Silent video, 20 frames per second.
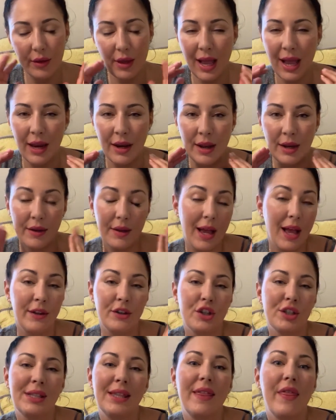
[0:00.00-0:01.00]
and
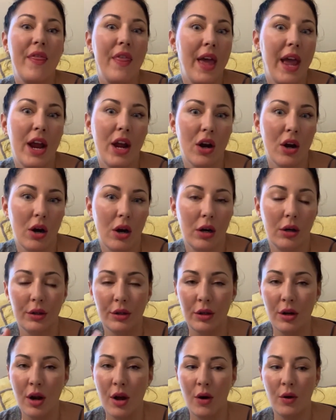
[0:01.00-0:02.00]
just there,
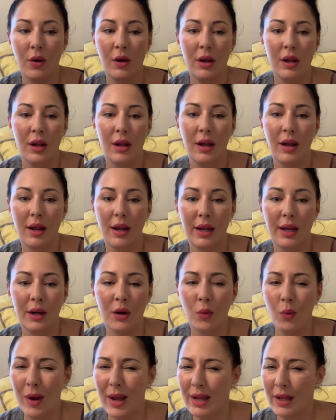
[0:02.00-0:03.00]
you know, in
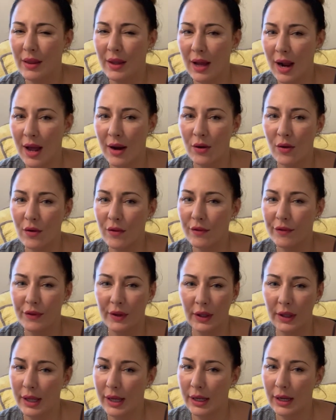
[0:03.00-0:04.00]
a way that I don't
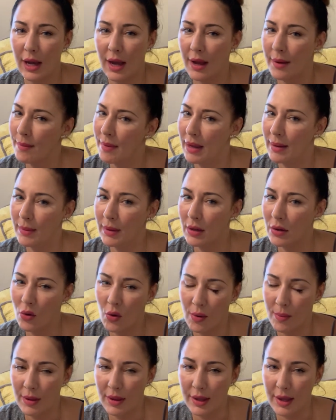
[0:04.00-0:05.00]
feel like I maybe
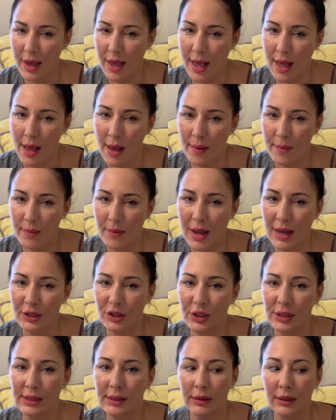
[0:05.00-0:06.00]
normally am,
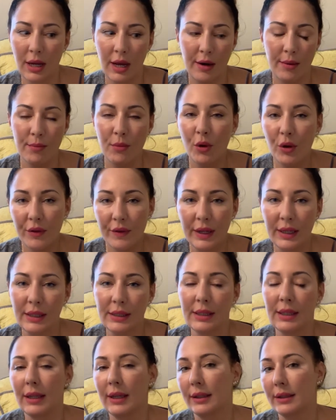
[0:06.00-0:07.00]
and just kind of
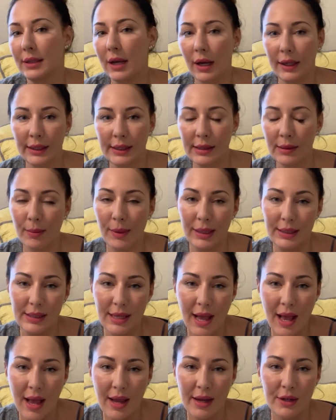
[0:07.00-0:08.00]
motivated to like tuck into my
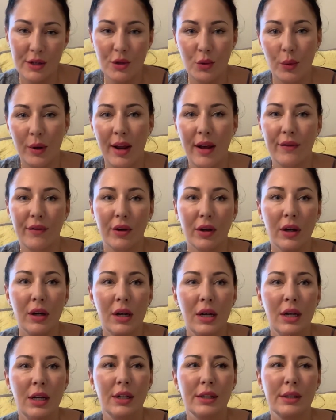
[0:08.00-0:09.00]
day and do whatever.
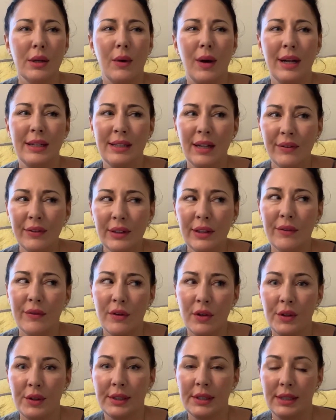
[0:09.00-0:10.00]
So I definitely have
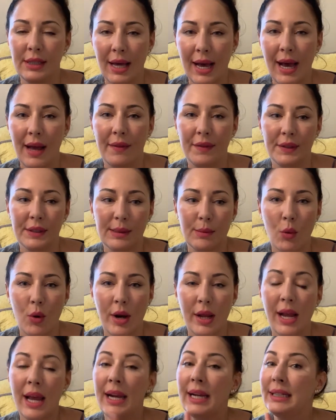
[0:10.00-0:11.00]
noticed that this
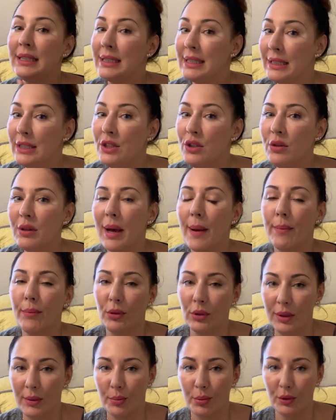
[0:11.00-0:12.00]
morning. And I did do that
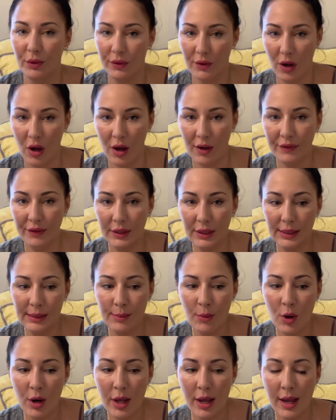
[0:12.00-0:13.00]
bulletproof coffee this
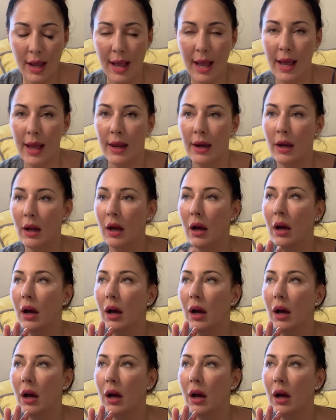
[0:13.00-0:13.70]
morning, and